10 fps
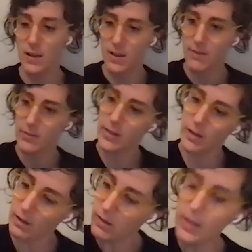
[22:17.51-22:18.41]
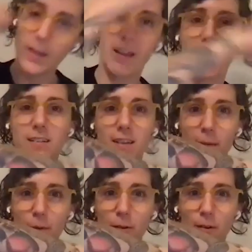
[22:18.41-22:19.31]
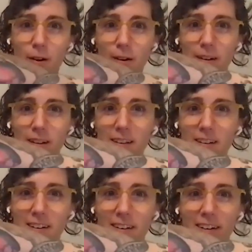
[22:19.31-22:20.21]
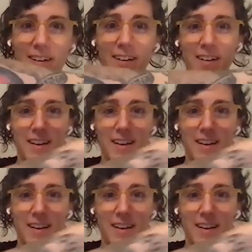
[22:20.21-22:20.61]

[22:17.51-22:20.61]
I have like a anatomical heart here.